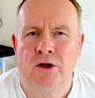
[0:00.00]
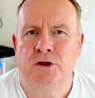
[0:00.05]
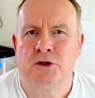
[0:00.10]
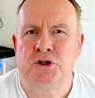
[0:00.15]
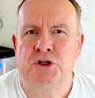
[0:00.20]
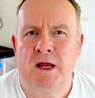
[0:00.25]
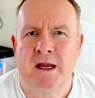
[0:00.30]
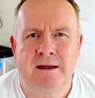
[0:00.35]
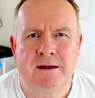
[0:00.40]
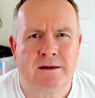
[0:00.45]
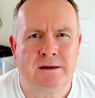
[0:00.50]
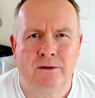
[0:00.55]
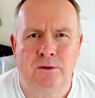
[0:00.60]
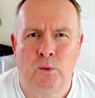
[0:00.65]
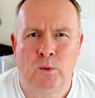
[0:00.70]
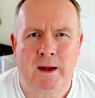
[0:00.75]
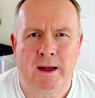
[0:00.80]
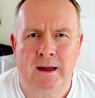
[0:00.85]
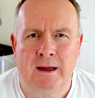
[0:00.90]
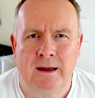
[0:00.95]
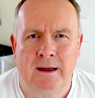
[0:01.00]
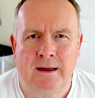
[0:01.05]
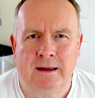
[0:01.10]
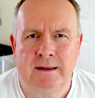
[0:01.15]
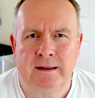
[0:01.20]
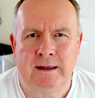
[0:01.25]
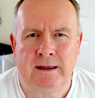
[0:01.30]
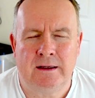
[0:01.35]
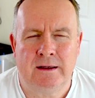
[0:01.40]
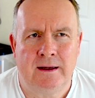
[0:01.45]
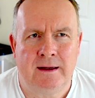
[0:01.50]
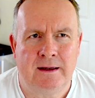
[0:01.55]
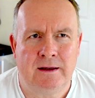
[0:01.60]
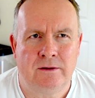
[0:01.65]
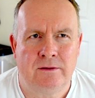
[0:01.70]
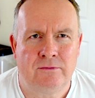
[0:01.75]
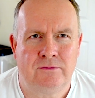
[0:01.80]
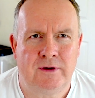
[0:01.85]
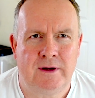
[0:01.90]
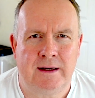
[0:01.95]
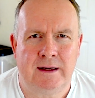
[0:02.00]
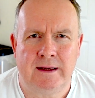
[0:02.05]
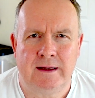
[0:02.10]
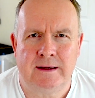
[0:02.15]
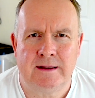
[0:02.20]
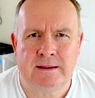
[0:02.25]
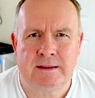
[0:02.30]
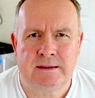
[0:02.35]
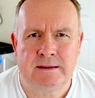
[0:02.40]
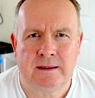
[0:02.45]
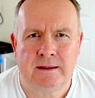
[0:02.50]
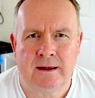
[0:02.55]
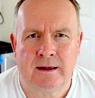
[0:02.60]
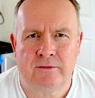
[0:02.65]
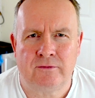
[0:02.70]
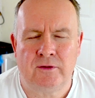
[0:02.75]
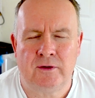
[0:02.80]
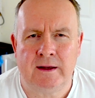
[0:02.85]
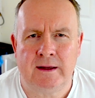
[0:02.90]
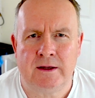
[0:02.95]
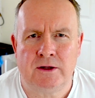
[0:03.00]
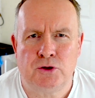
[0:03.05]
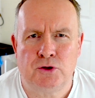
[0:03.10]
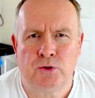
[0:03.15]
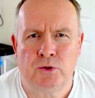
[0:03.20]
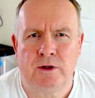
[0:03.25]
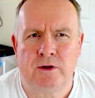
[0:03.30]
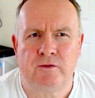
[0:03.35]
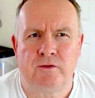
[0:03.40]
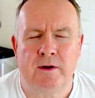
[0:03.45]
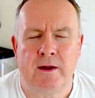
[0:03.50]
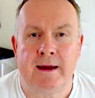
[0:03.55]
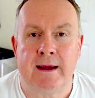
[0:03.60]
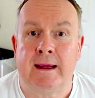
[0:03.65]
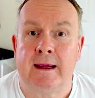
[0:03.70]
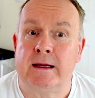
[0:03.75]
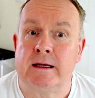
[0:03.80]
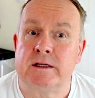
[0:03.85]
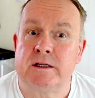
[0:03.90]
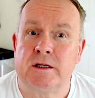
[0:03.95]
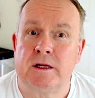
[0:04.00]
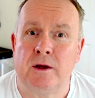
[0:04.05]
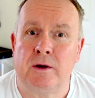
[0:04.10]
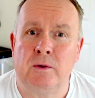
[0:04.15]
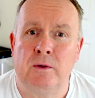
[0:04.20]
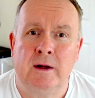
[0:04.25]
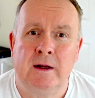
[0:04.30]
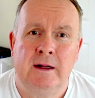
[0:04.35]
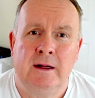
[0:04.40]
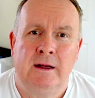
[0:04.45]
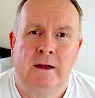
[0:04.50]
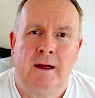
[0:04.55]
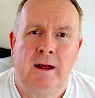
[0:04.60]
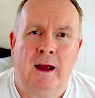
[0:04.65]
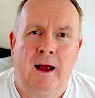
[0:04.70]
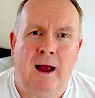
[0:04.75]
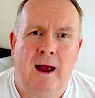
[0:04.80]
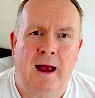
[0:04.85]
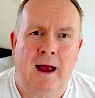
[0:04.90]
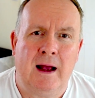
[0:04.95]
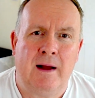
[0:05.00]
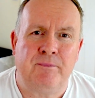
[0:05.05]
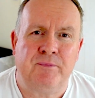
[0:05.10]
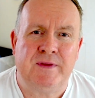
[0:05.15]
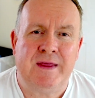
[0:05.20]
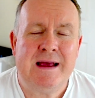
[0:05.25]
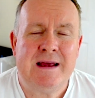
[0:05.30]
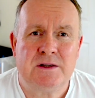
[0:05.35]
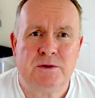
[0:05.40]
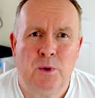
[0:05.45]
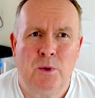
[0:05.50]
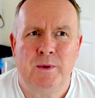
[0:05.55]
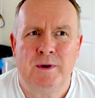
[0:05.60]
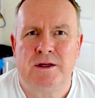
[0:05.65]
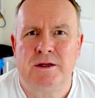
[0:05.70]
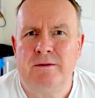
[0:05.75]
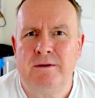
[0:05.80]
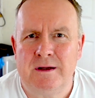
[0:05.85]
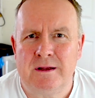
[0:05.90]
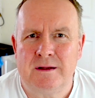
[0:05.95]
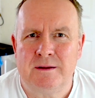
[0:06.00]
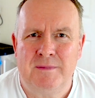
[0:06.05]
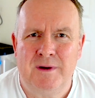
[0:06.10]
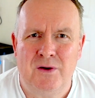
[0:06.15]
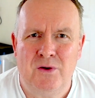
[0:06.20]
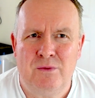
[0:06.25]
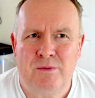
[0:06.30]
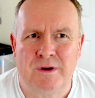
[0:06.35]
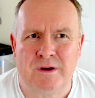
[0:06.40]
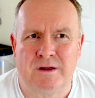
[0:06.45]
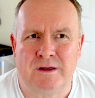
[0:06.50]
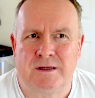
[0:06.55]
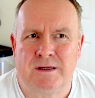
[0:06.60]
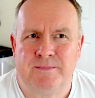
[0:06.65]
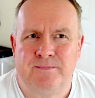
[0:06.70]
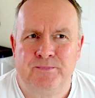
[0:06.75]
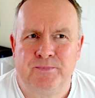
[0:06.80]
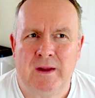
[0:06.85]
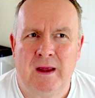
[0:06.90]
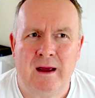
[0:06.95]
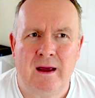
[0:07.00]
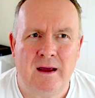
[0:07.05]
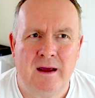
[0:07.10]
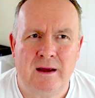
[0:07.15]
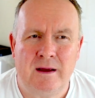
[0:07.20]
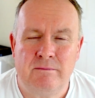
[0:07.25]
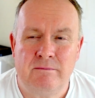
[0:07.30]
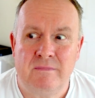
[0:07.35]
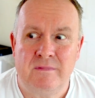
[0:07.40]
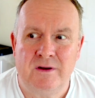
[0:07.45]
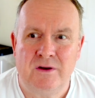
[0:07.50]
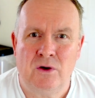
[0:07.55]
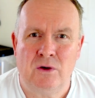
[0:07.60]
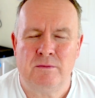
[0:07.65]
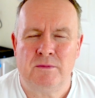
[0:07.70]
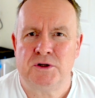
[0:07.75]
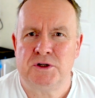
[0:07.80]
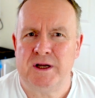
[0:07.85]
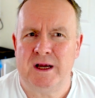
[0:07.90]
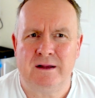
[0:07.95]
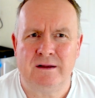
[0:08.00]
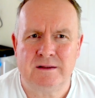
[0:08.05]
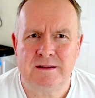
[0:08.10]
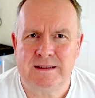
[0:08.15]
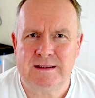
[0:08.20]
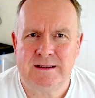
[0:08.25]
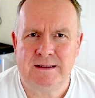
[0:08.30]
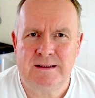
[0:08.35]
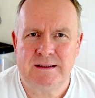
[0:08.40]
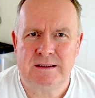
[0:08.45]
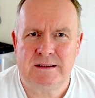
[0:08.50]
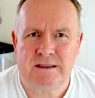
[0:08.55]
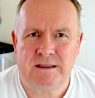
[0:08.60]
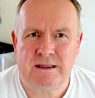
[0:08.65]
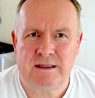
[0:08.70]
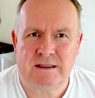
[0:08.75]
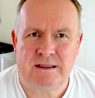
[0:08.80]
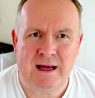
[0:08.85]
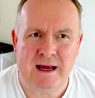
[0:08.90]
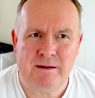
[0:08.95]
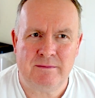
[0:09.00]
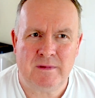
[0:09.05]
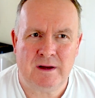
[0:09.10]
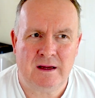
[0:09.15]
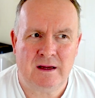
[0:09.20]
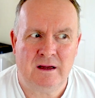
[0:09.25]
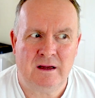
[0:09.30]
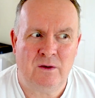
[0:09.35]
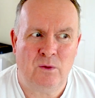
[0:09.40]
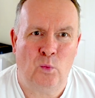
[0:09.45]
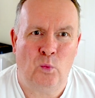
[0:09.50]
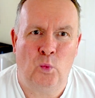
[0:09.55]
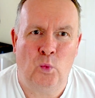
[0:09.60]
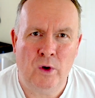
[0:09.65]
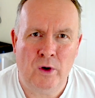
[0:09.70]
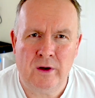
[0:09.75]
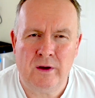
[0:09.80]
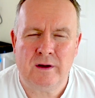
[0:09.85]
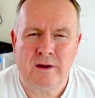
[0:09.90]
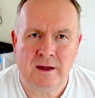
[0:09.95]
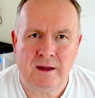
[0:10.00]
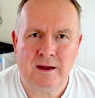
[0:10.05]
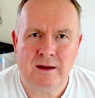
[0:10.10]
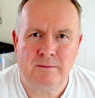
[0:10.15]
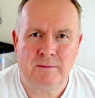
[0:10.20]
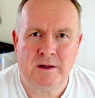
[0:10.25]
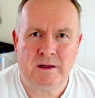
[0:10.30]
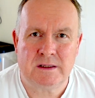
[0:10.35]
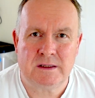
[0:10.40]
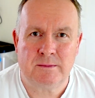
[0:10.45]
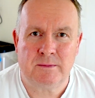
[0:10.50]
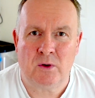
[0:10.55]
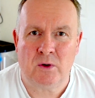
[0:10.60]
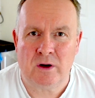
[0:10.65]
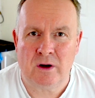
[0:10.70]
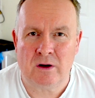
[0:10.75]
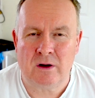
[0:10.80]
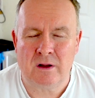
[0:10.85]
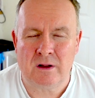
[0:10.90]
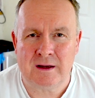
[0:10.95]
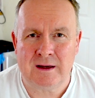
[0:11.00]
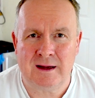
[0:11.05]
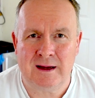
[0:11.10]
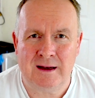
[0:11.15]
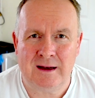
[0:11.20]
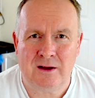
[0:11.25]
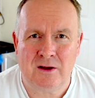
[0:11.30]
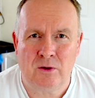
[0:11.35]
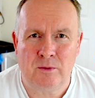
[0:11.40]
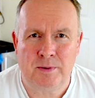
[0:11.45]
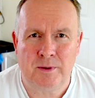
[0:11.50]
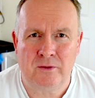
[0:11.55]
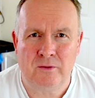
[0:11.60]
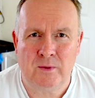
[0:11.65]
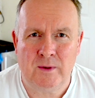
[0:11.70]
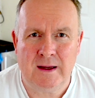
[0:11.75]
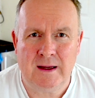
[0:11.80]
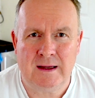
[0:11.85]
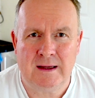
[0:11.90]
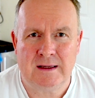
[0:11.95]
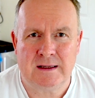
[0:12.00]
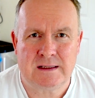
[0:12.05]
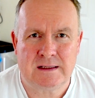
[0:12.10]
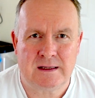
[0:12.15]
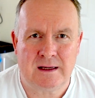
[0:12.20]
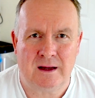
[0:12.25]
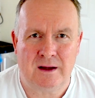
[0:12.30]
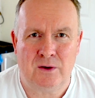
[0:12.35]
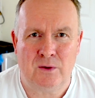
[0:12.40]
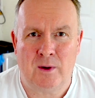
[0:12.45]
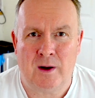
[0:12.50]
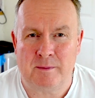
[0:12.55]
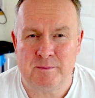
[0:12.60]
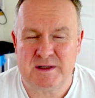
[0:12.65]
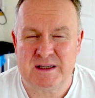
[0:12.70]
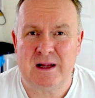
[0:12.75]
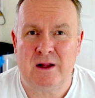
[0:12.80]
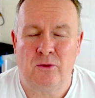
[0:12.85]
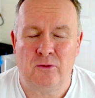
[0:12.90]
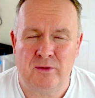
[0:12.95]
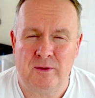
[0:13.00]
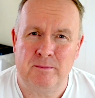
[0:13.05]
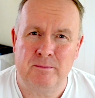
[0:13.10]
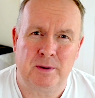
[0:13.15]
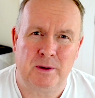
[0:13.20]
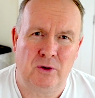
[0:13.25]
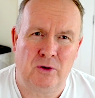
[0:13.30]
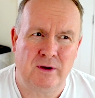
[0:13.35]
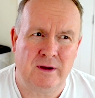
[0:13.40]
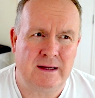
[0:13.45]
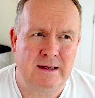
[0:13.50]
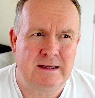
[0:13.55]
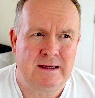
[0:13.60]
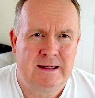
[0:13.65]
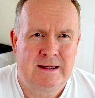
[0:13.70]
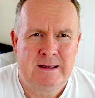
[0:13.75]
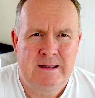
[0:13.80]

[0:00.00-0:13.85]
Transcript: gentle wing. It really is. I've really enjoyed flying it. So that's what we're doing at the moment. Not much else is happening. Working, because I'm going on holiday in a couple of weeks, so I'm self-employed.